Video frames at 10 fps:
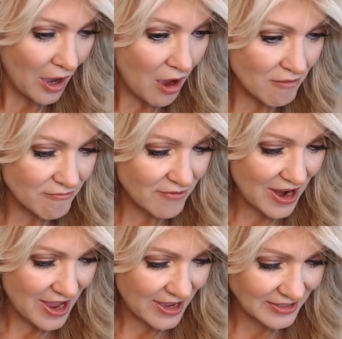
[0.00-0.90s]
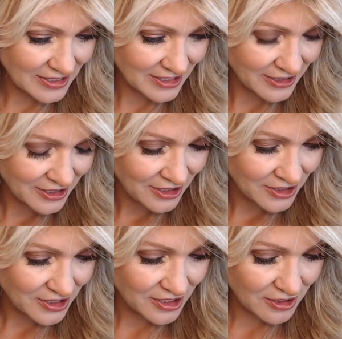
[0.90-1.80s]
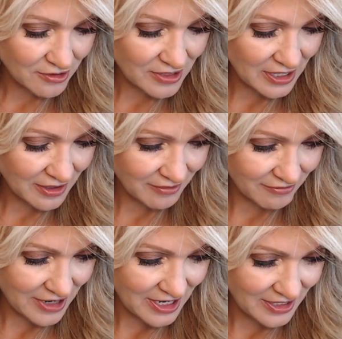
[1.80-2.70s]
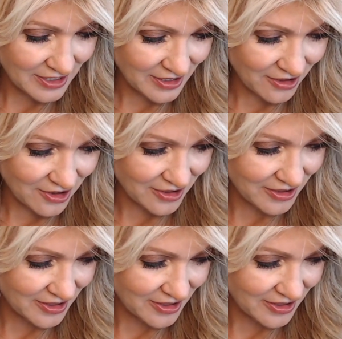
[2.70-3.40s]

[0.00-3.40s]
All right, scooting right along.